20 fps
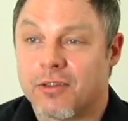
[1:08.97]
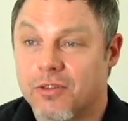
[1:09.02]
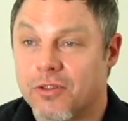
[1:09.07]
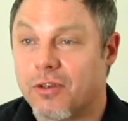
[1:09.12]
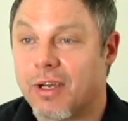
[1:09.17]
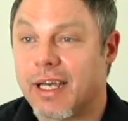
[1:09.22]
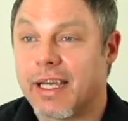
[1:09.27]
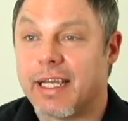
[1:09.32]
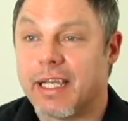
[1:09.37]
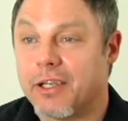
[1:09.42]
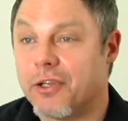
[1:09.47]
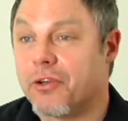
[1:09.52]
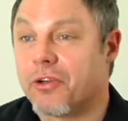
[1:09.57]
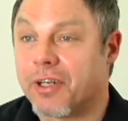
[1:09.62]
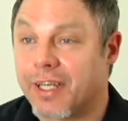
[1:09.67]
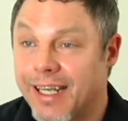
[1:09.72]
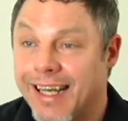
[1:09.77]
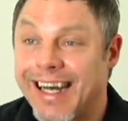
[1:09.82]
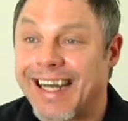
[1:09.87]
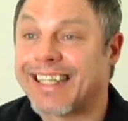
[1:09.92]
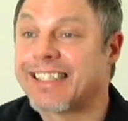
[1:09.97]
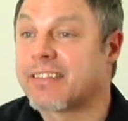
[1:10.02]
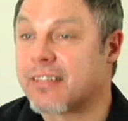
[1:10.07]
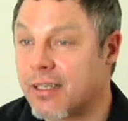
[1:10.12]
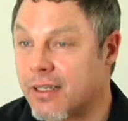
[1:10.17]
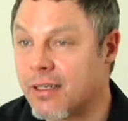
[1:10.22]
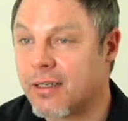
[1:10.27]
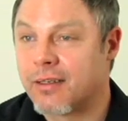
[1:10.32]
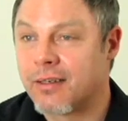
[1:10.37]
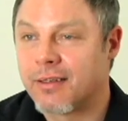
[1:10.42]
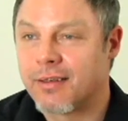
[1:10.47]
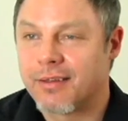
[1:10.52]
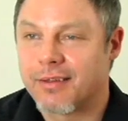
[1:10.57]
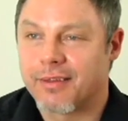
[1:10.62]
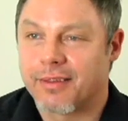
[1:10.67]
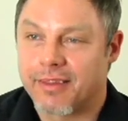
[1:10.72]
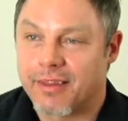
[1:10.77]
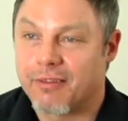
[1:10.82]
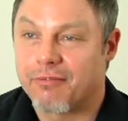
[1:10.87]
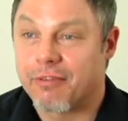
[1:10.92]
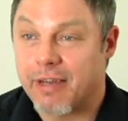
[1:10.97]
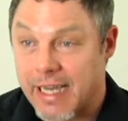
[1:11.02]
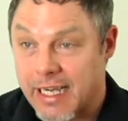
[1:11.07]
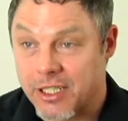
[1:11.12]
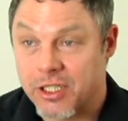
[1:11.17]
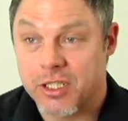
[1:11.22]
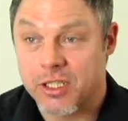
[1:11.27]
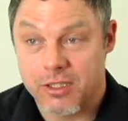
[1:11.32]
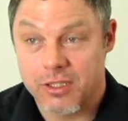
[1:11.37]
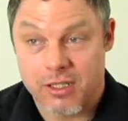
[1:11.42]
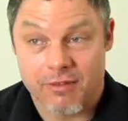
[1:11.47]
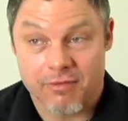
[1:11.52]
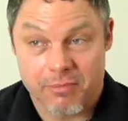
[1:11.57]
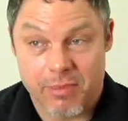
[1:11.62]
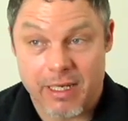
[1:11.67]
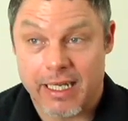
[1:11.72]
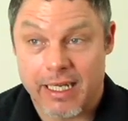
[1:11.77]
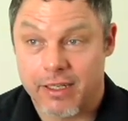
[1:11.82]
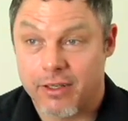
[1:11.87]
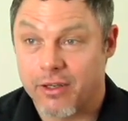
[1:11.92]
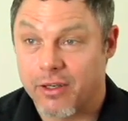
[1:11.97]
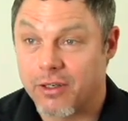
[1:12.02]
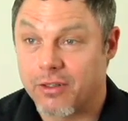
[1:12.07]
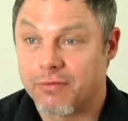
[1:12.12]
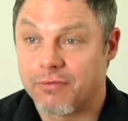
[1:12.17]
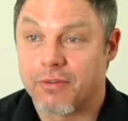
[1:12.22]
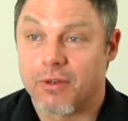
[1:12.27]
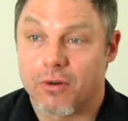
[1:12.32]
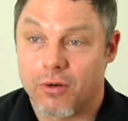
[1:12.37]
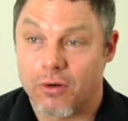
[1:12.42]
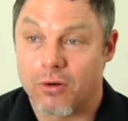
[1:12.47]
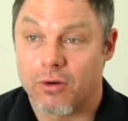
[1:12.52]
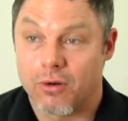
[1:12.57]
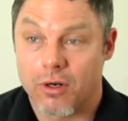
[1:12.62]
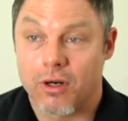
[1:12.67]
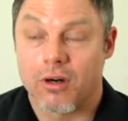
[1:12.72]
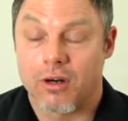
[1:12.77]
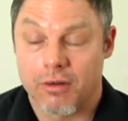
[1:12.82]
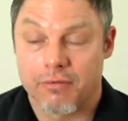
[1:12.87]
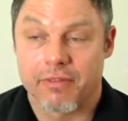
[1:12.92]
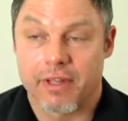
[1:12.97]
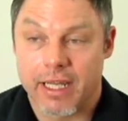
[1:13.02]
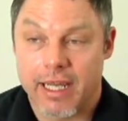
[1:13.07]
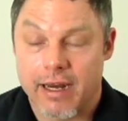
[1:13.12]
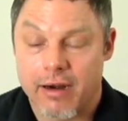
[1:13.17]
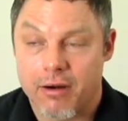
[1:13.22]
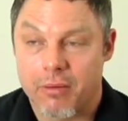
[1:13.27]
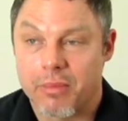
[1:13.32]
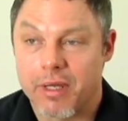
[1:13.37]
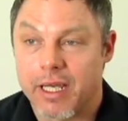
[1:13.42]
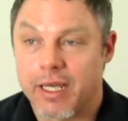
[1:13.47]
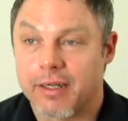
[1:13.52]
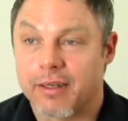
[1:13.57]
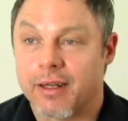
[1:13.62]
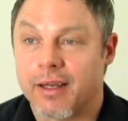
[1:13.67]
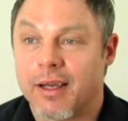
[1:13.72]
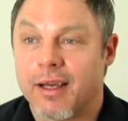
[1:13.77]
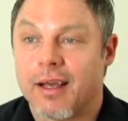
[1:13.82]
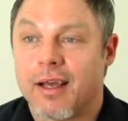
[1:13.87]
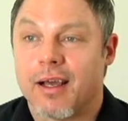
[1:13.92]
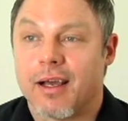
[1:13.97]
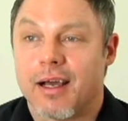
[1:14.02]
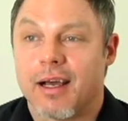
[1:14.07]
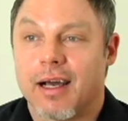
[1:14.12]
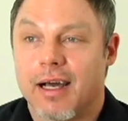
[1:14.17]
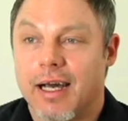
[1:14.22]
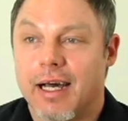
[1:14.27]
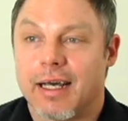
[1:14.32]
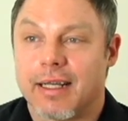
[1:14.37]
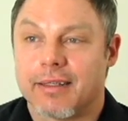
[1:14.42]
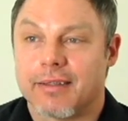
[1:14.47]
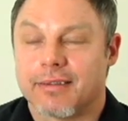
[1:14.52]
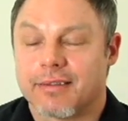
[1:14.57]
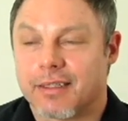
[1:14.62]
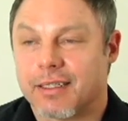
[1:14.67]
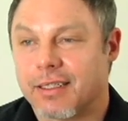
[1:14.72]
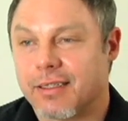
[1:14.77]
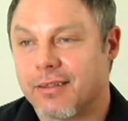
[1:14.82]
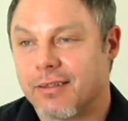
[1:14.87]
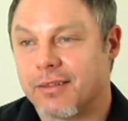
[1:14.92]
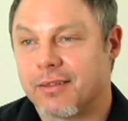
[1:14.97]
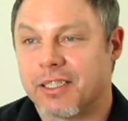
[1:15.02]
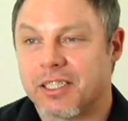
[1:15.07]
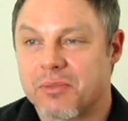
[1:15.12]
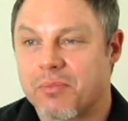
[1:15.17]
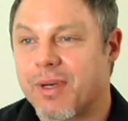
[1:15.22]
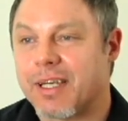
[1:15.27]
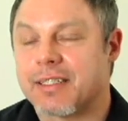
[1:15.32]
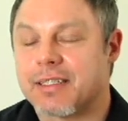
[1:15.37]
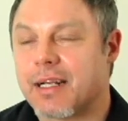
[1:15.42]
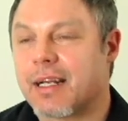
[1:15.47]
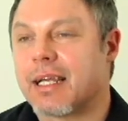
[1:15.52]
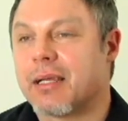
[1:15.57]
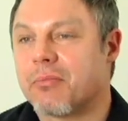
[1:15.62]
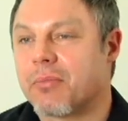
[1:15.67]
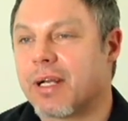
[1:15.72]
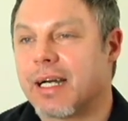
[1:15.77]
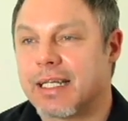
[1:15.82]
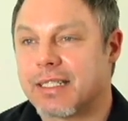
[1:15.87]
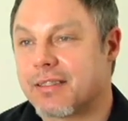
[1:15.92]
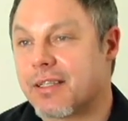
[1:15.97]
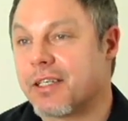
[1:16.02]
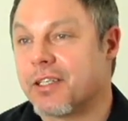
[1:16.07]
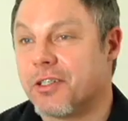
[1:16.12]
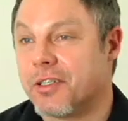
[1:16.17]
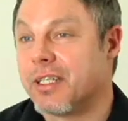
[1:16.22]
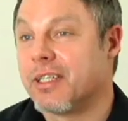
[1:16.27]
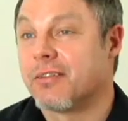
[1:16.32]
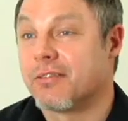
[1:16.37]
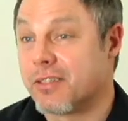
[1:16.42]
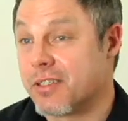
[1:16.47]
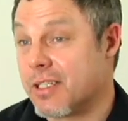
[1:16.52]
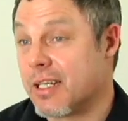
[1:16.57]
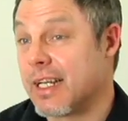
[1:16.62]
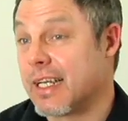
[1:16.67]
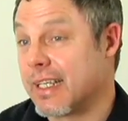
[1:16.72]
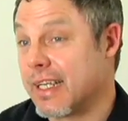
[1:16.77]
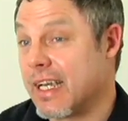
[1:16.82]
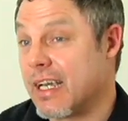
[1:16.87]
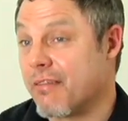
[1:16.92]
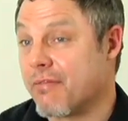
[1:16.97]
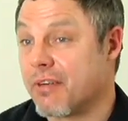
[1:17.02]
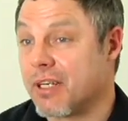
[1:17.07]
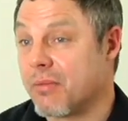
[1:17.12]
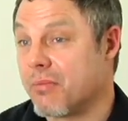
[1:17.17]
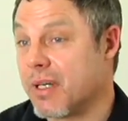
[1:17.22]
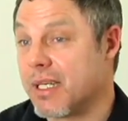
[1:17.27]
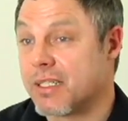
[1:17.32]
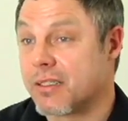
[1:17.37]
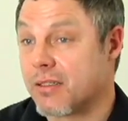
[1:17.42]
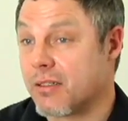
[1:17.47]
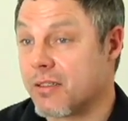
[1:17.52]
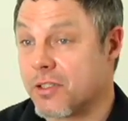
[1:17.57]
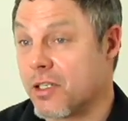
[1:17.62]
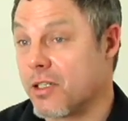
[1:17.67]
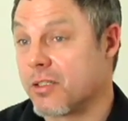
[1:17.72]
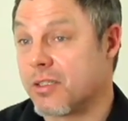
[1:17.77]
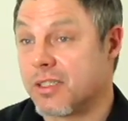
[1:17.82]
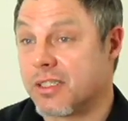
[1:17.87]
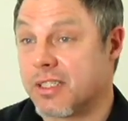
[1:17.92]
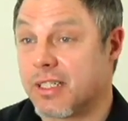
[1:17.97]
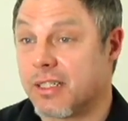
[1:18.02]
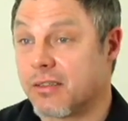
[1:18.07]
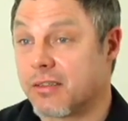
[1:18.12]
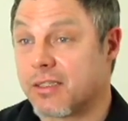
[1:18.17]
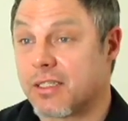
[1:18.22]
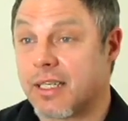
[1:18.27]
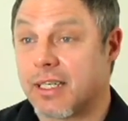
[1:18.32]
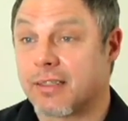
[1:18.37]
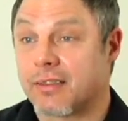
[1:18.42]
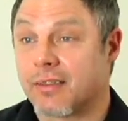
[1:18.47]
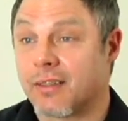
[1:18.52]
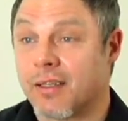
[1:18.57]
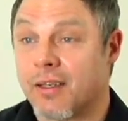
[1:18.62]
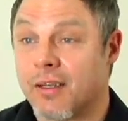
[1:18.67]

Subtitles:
to unite the factions of Black Cove or of the Caribbean. And this basically implies that you need to select carefully based on a certain skill set